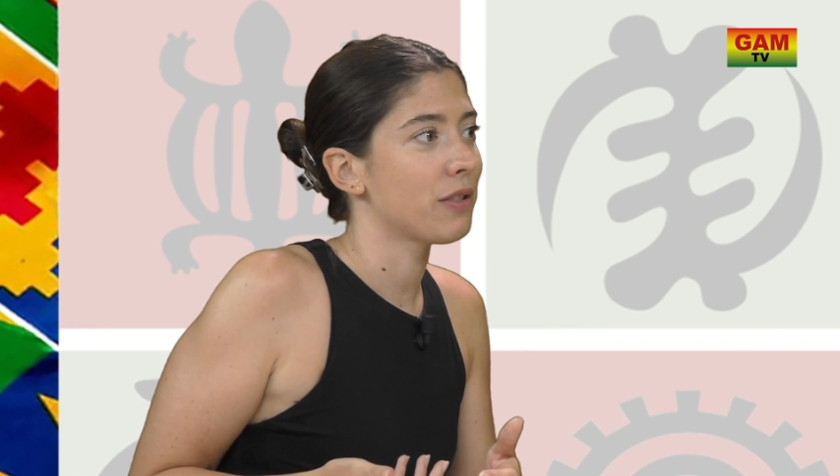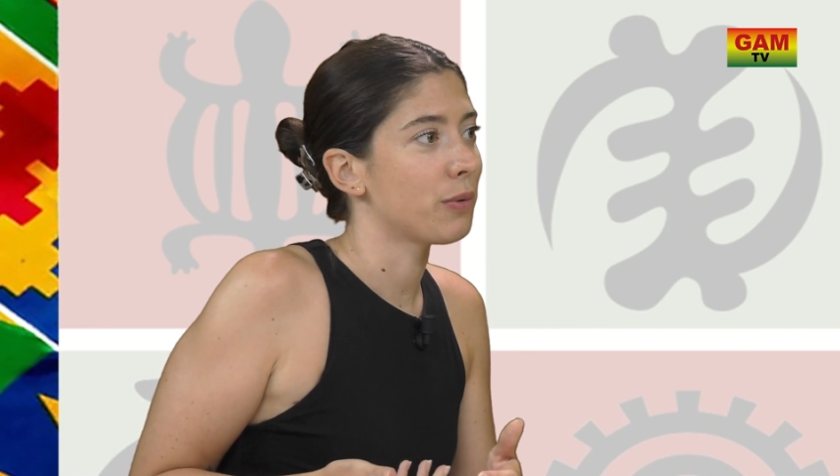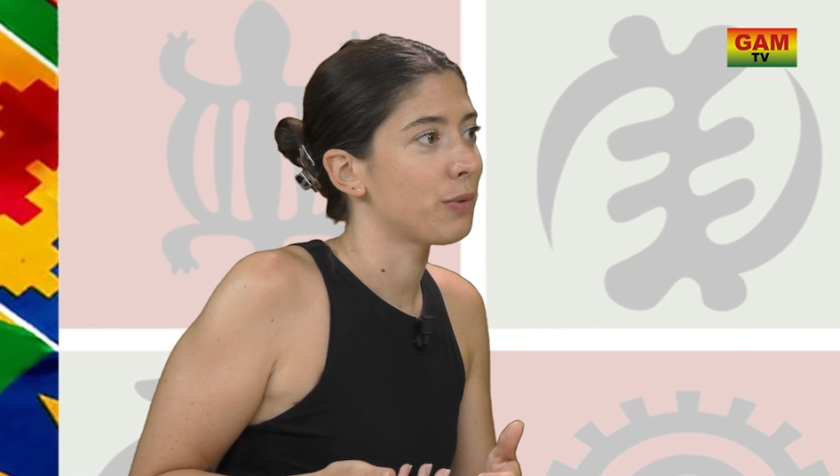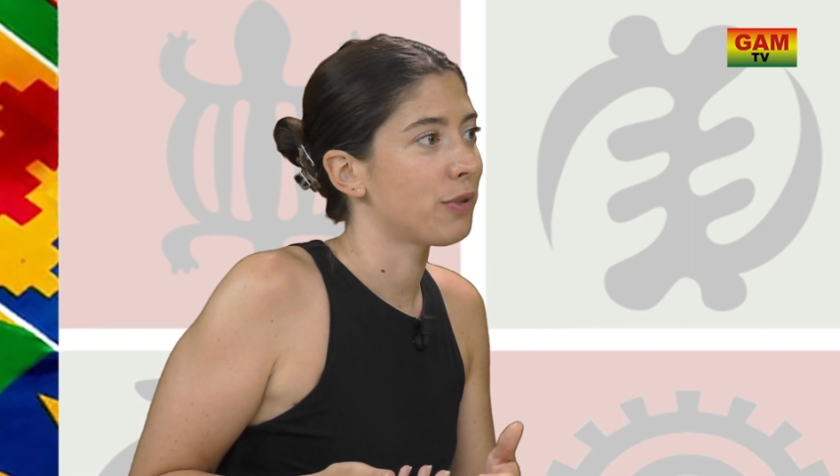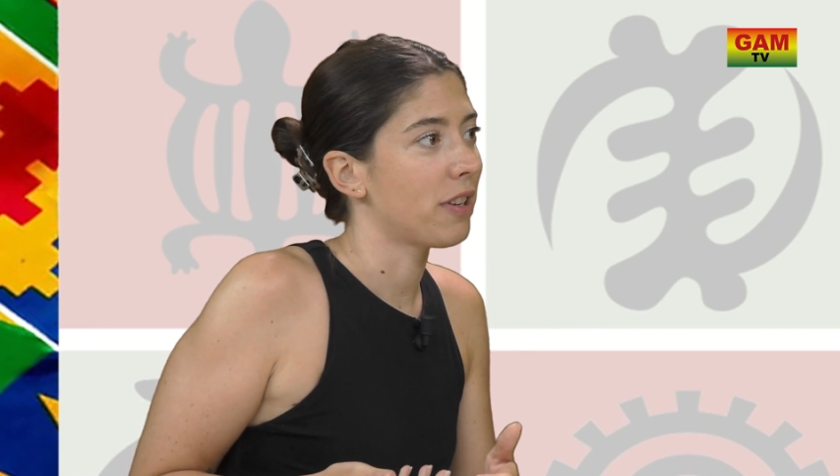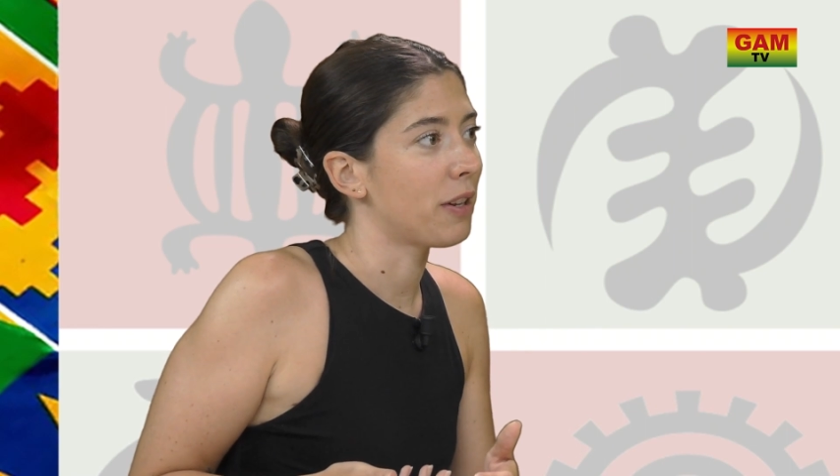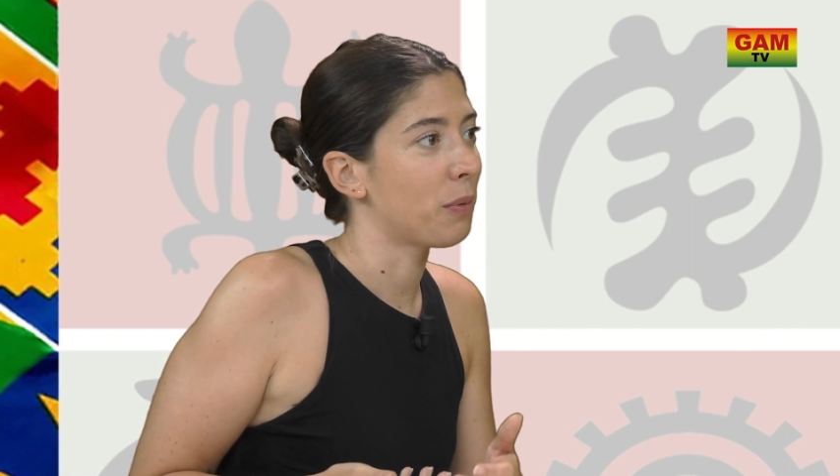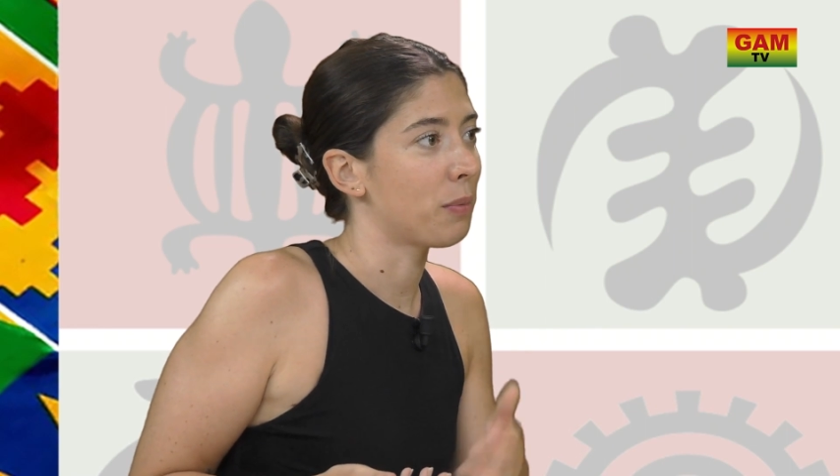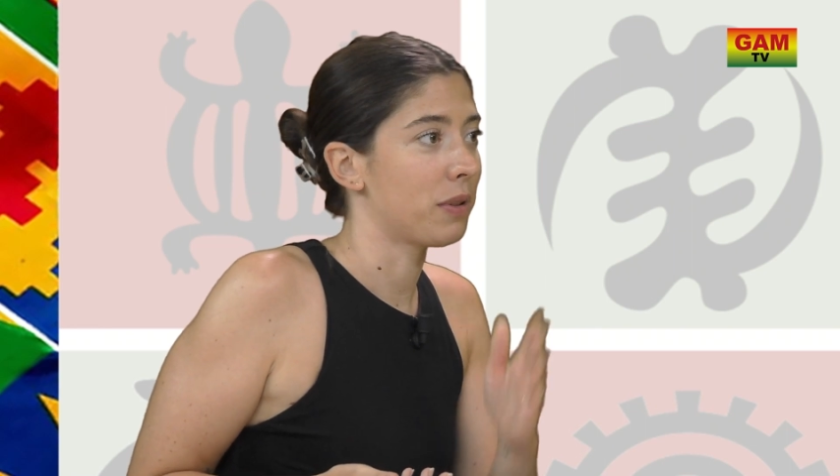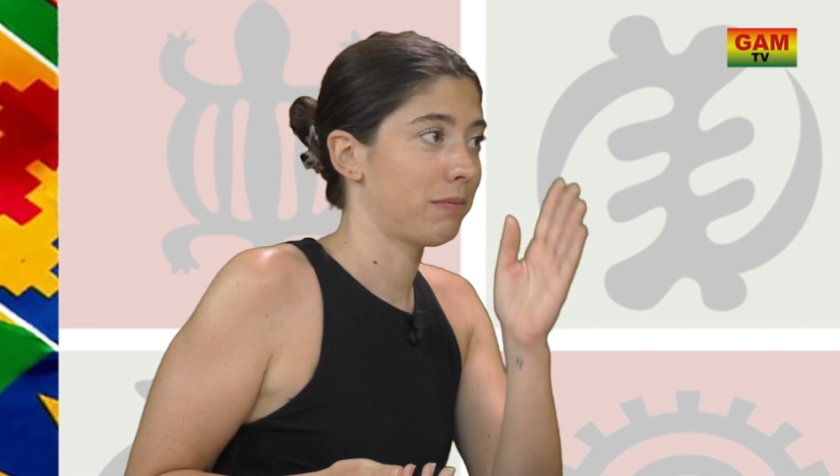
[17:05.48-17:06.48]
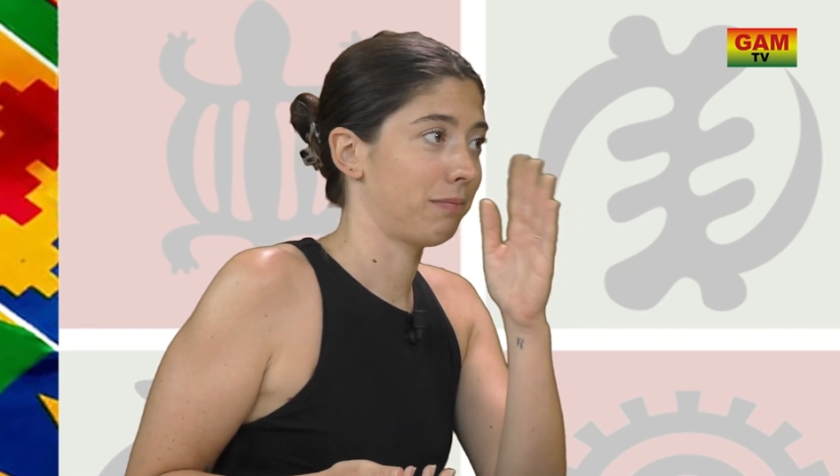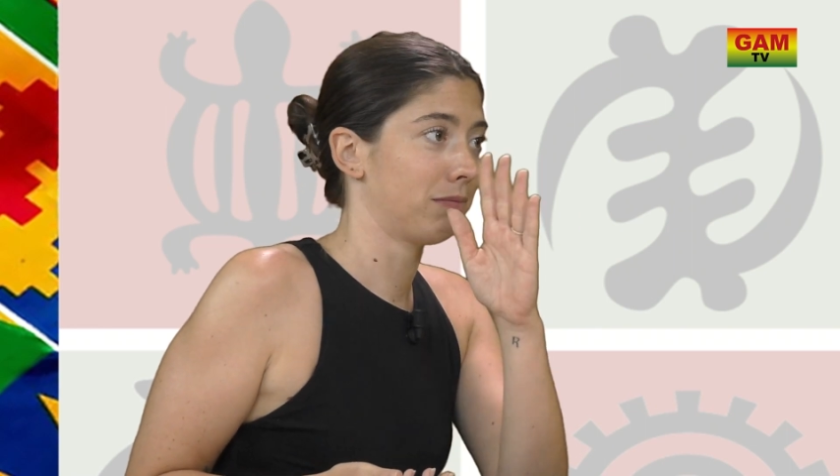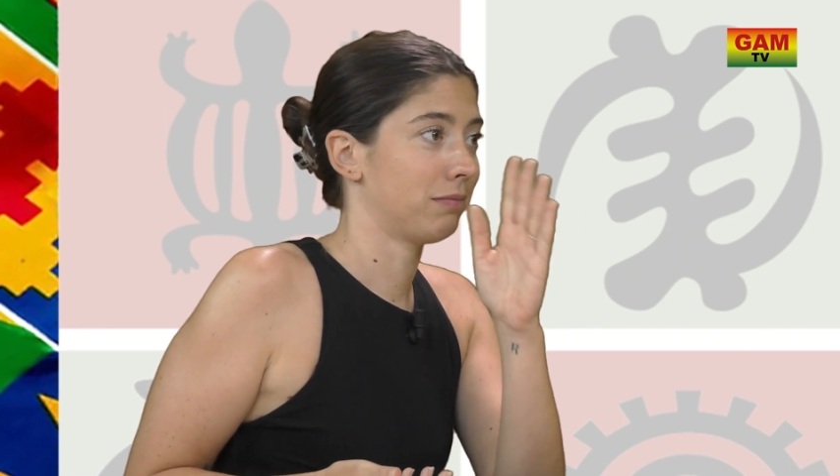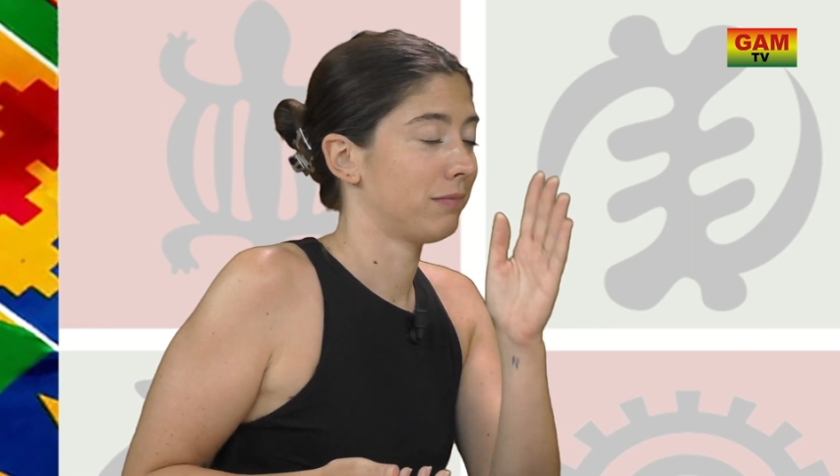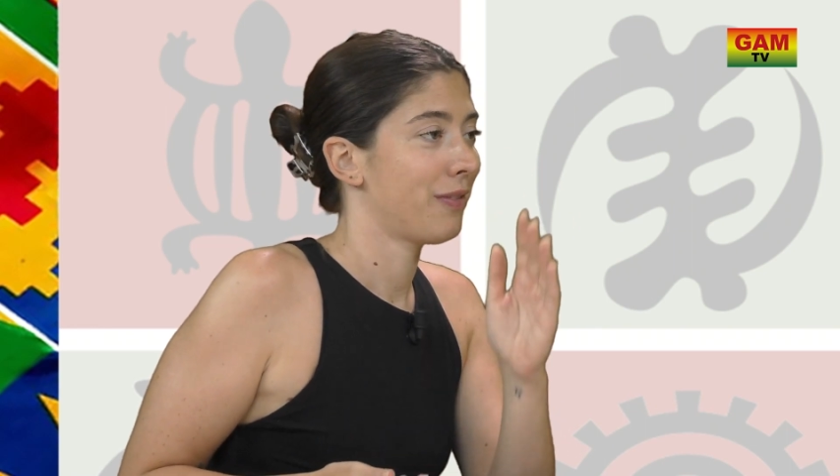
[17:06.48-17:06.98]
who's a little bit
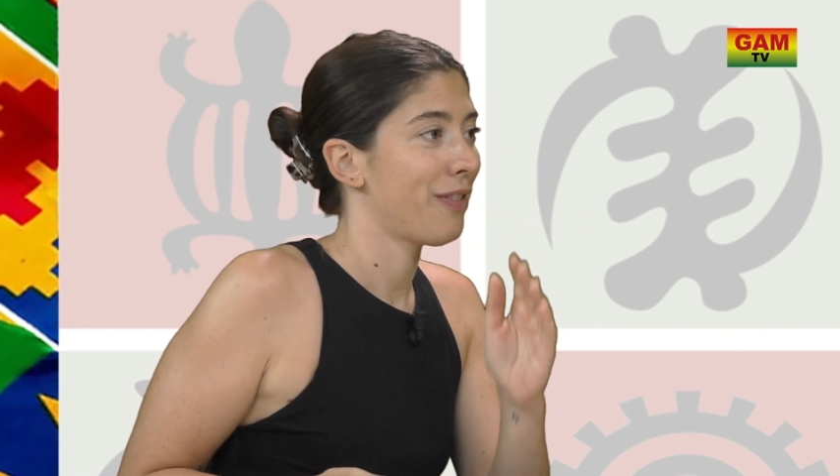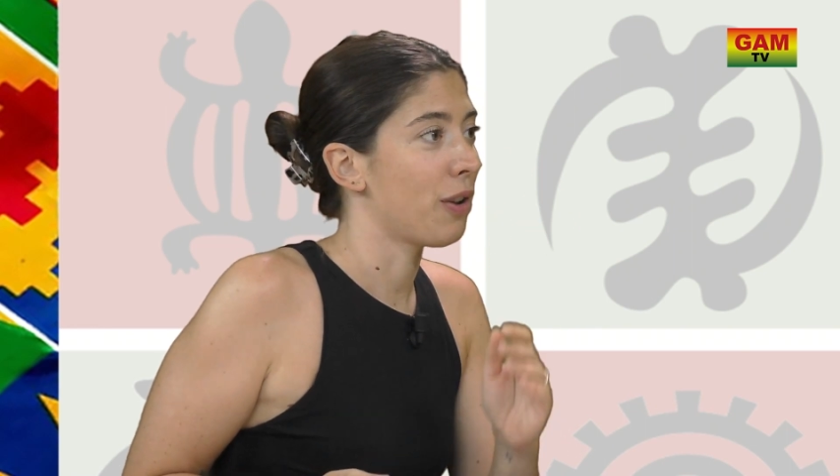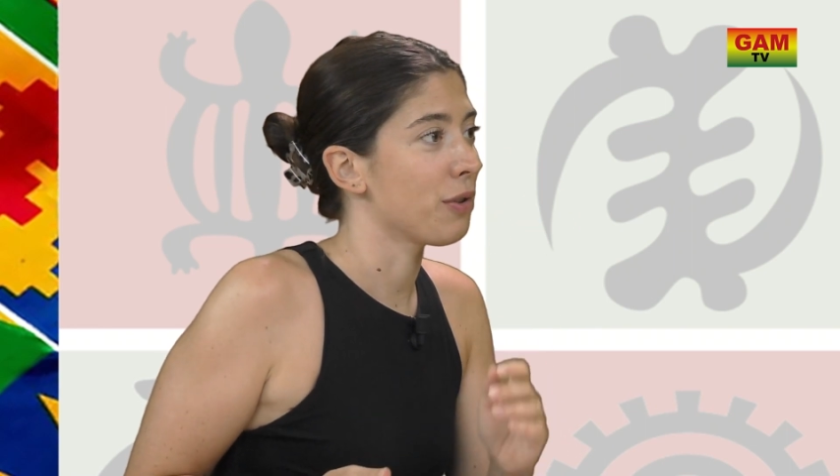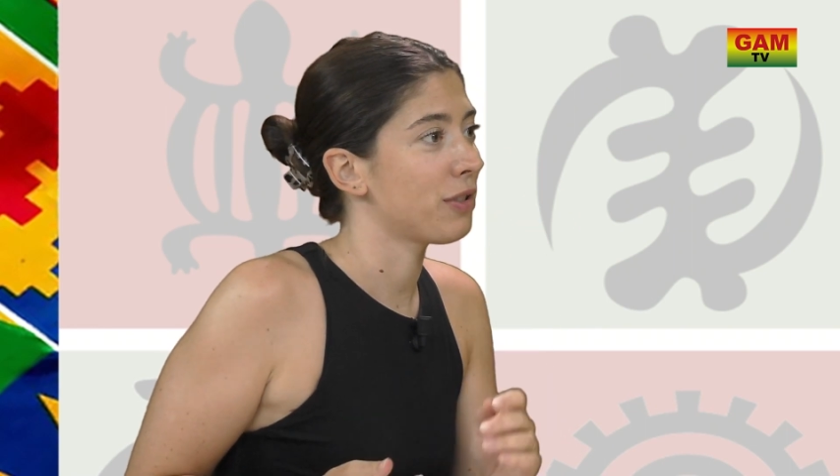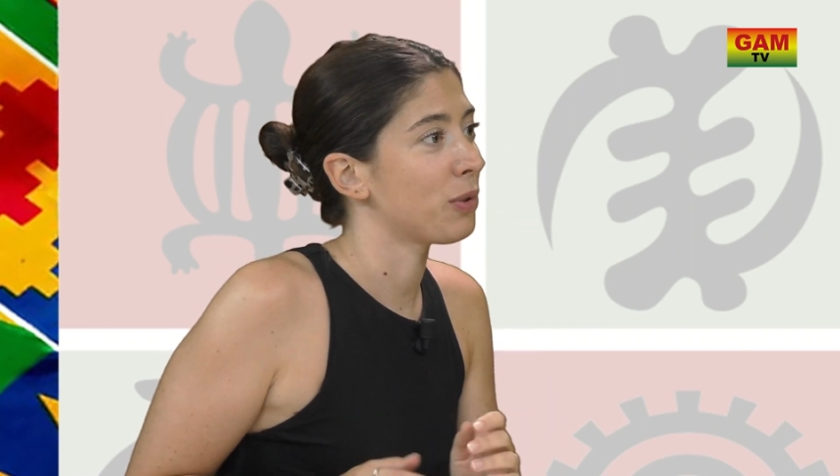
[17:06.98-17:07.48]
lost